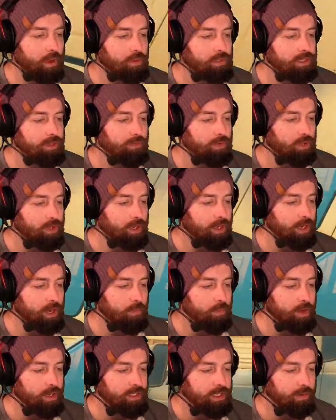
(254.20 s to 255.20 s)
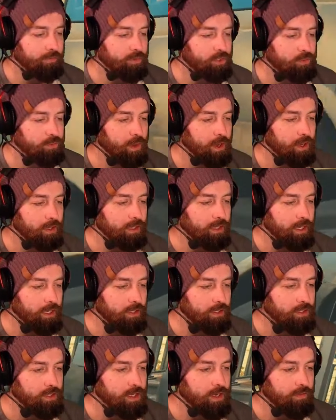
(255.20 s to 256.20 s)
Always have your gun up, watch out for spawn
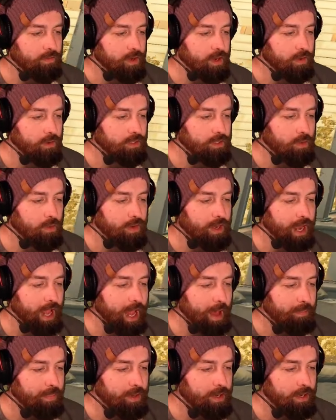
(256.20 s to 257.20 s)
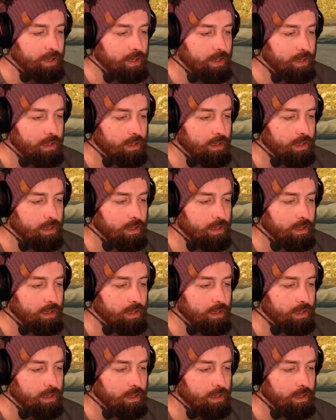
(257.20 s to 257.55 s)
kills. You never know what's going to happen.